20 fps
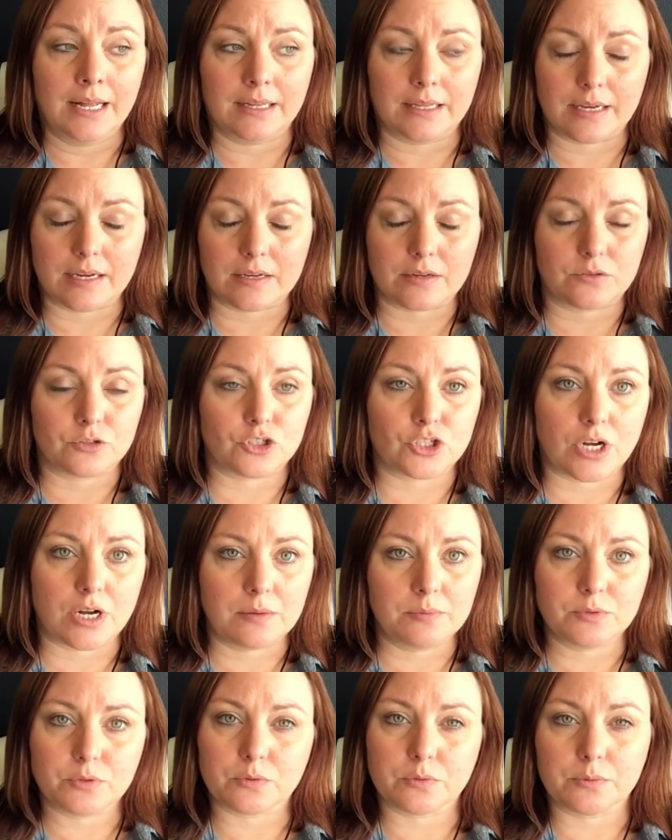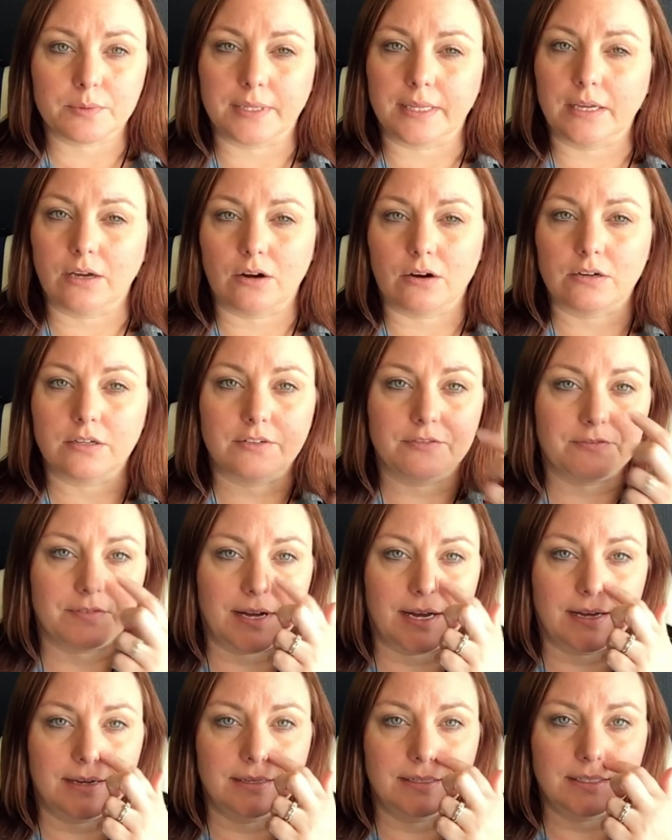like jobs were really hard to
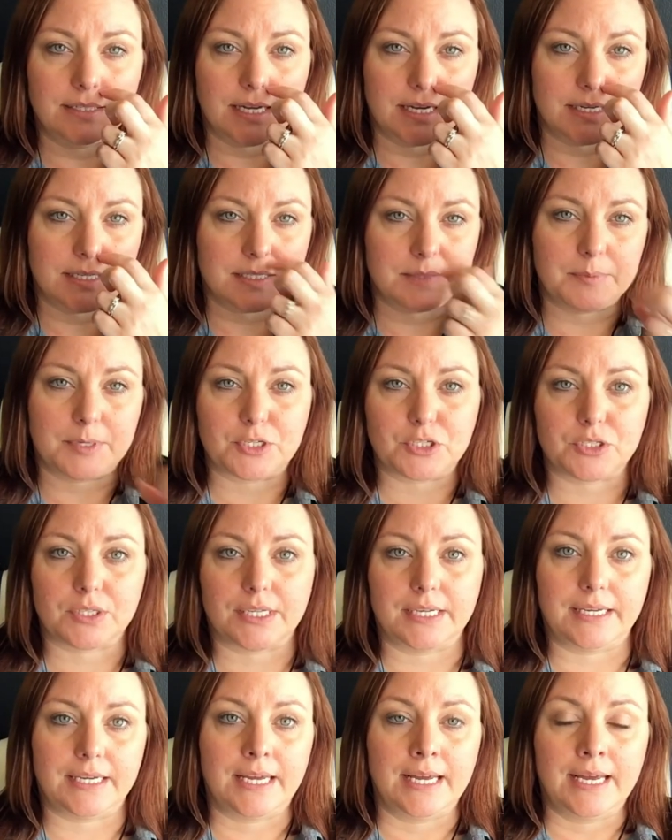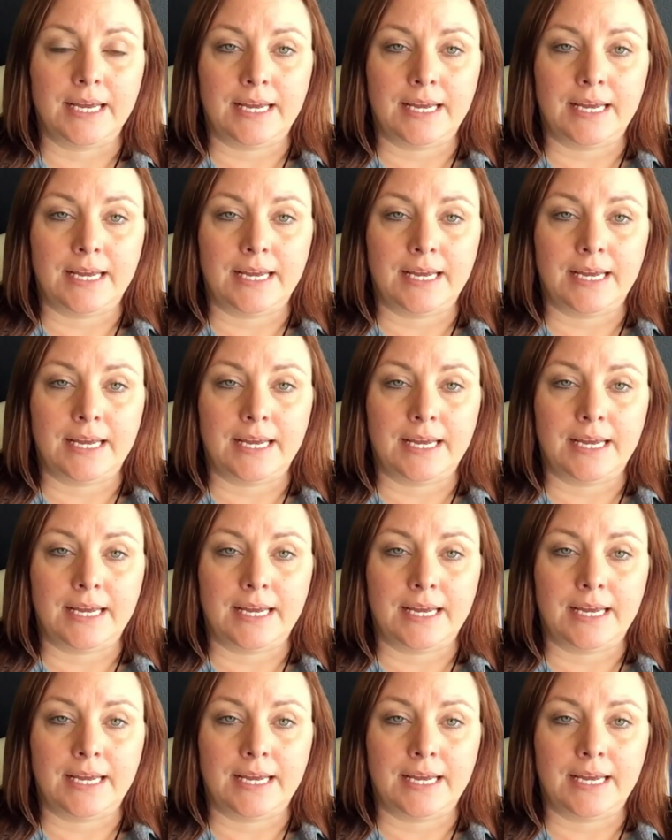find, and especially